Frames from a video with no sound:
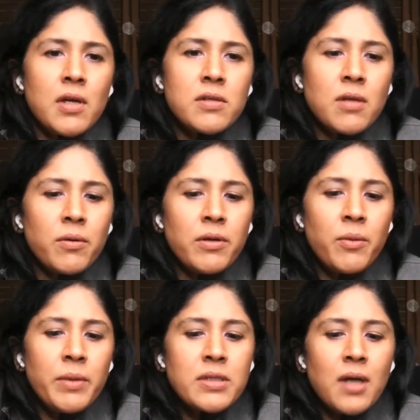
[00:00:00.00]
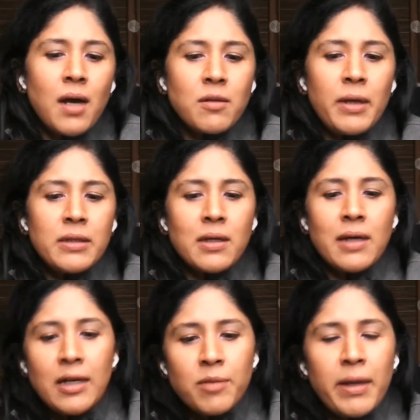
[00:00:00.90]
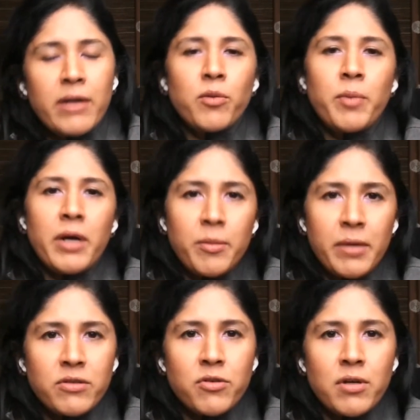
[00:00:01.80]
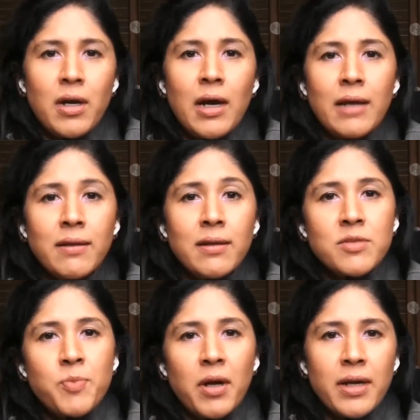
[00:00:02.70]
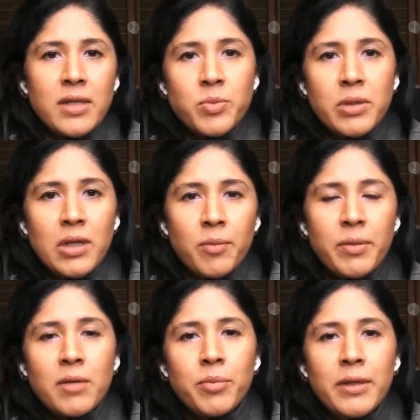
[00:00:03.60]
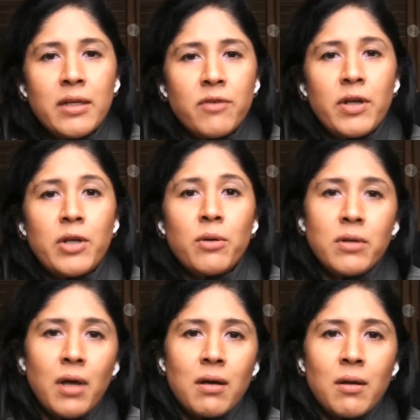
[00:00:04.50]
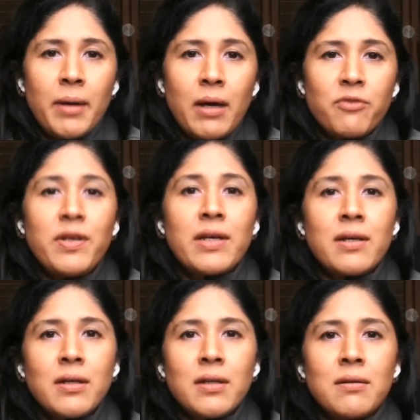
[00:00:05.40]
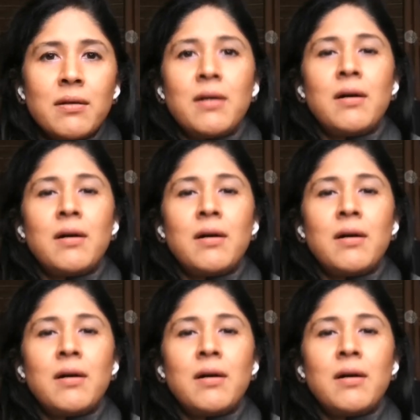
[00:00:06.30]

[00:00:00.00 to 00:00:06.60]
So, we talk about the gut microbiome, etc. I think this podcast will not be complete if I don't talk about fecal